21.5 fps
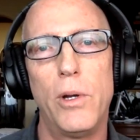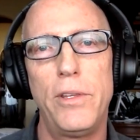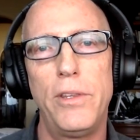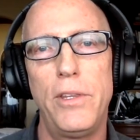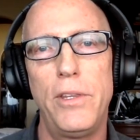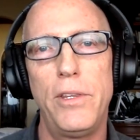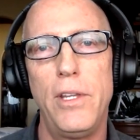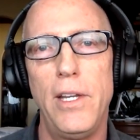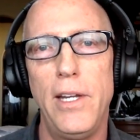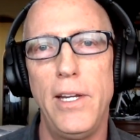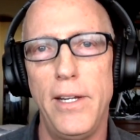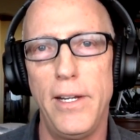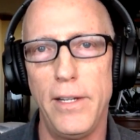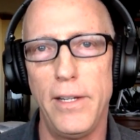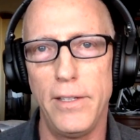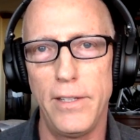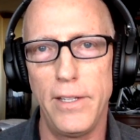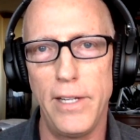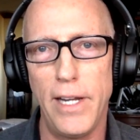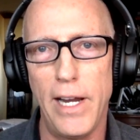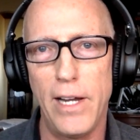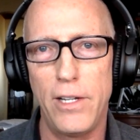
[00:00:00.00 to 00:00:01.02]
what the
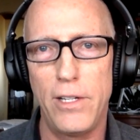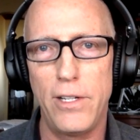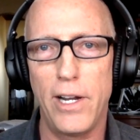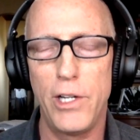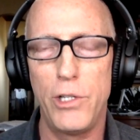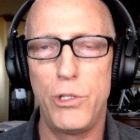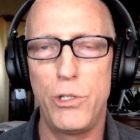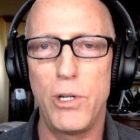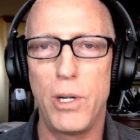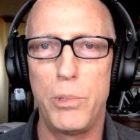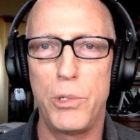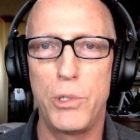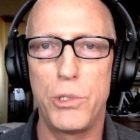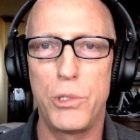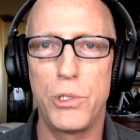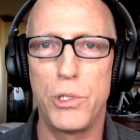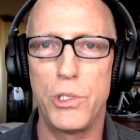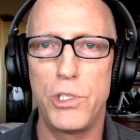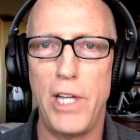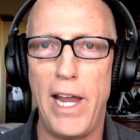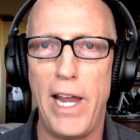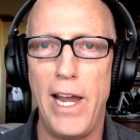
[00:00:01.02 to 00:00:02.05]
anti-Trumpers
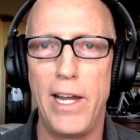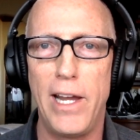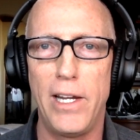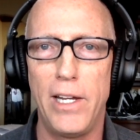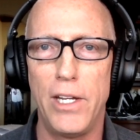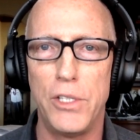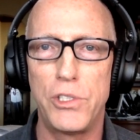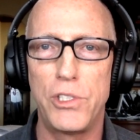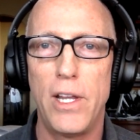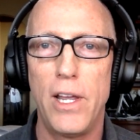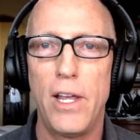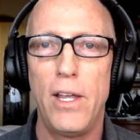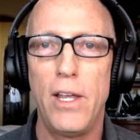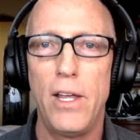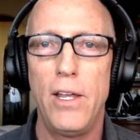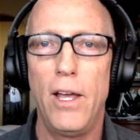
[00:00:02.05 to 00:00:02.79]
are saying is